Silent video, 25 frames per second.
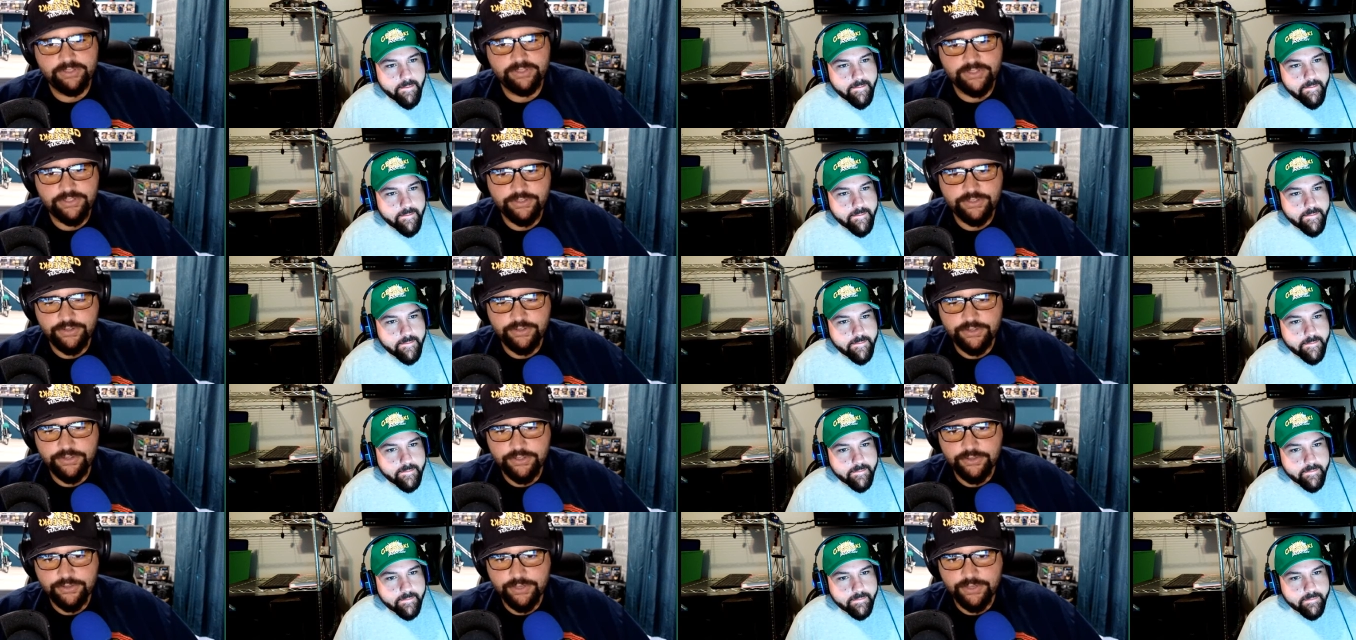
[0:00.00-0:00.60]

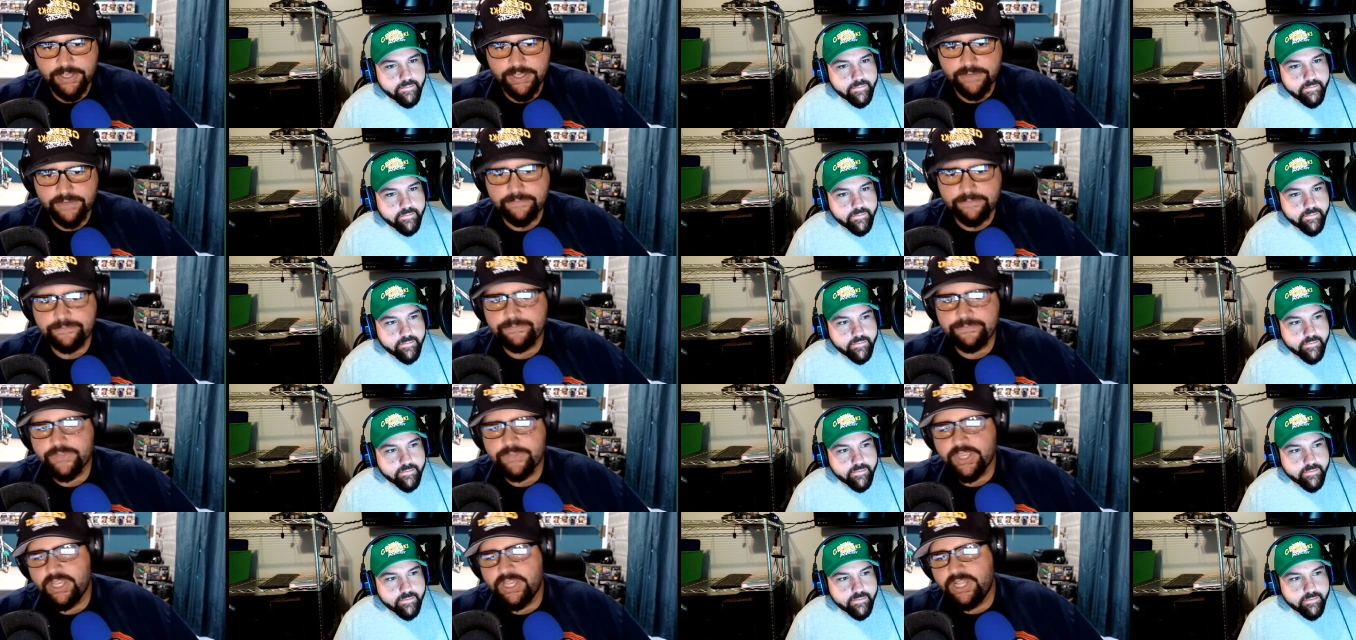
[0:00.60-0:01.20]
Speaker 1: Studio again.
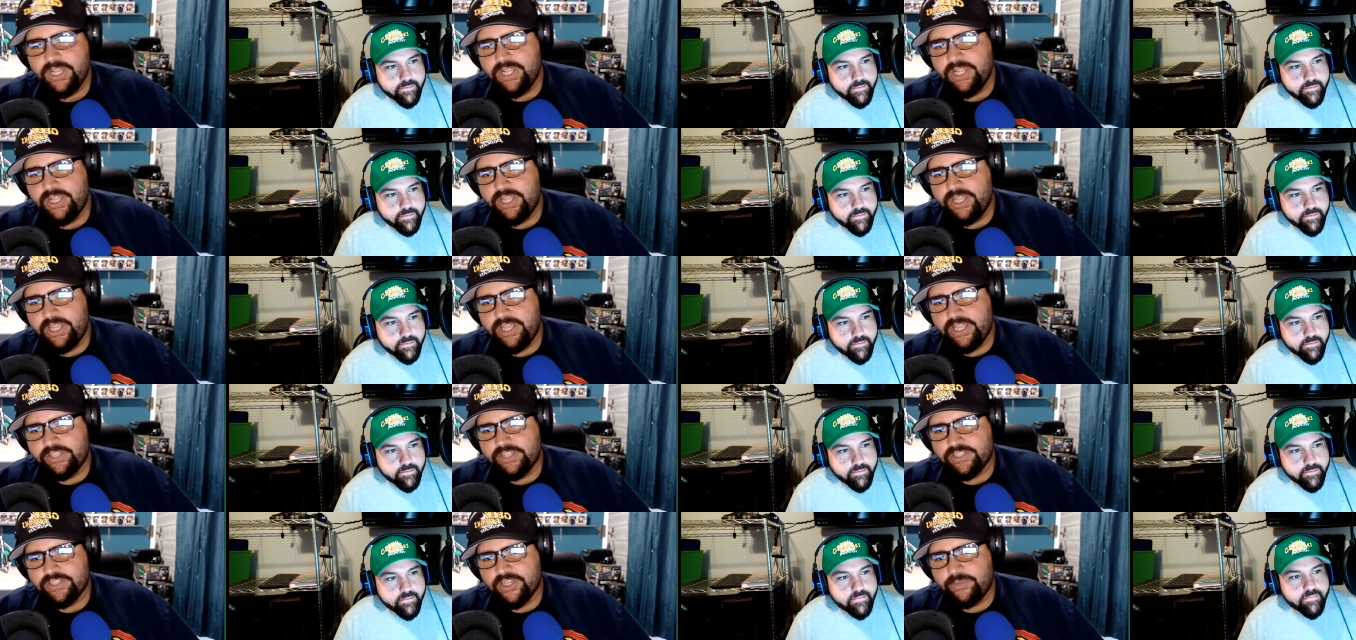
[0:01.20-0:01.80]

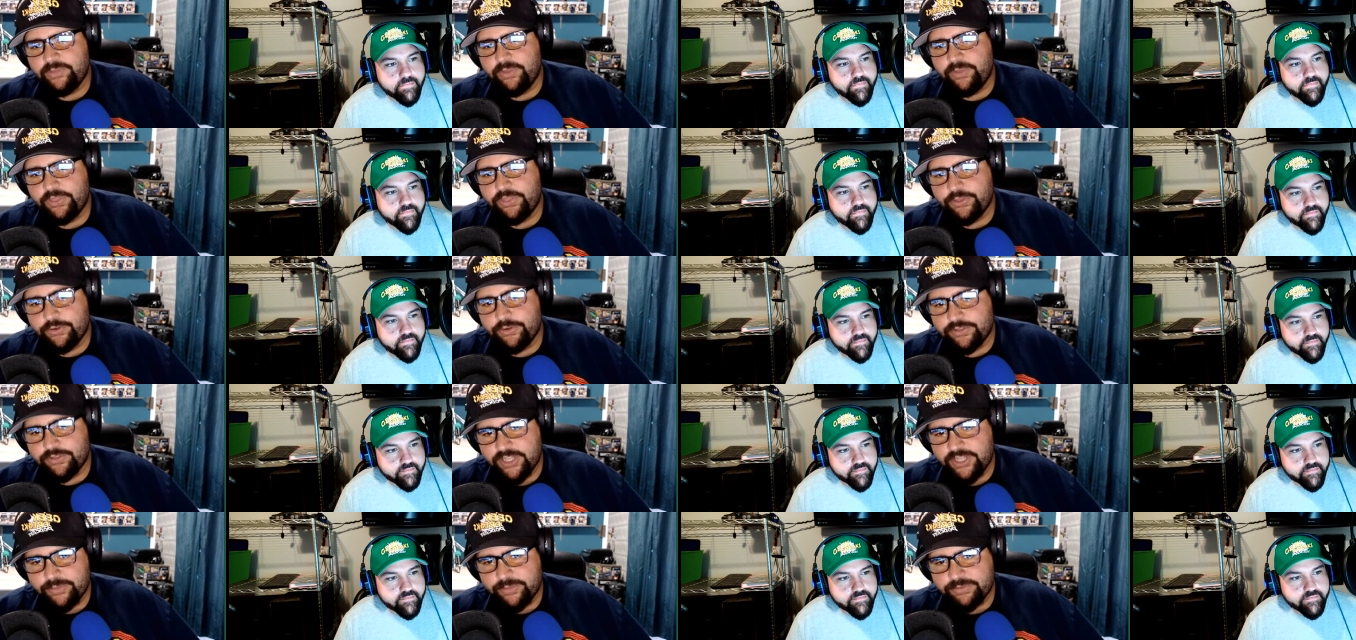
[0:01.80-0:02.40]
It's going to be
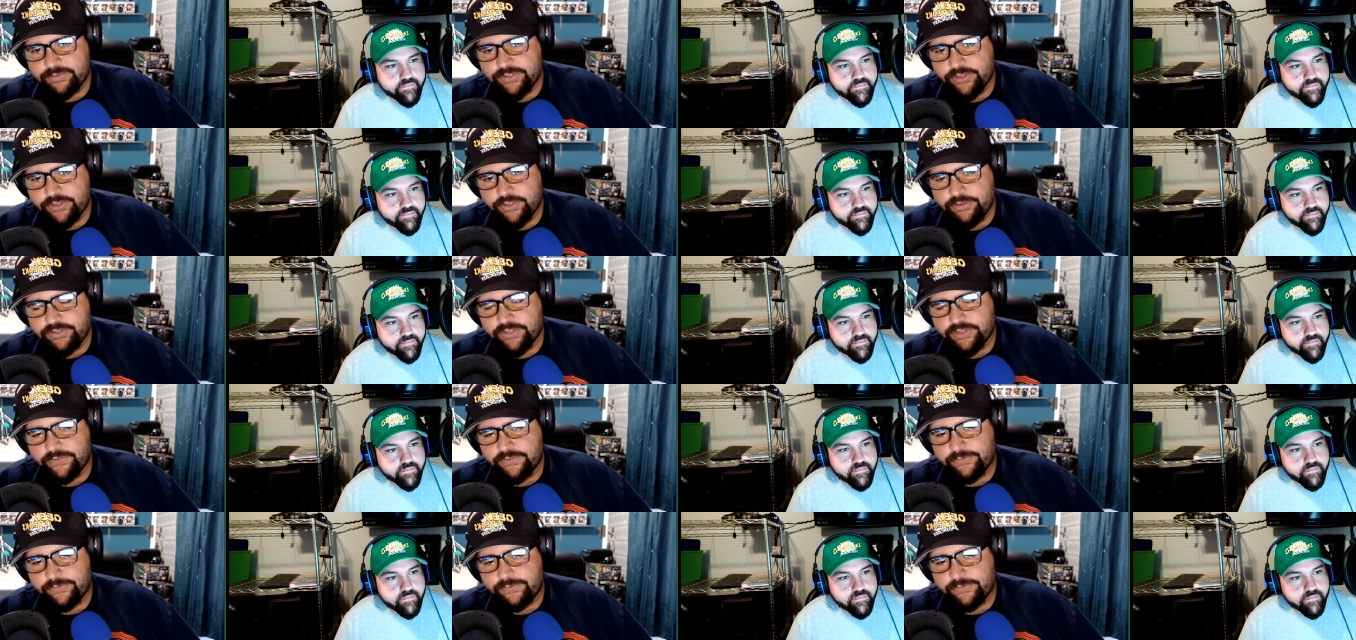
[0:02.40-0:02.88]
13 episodes,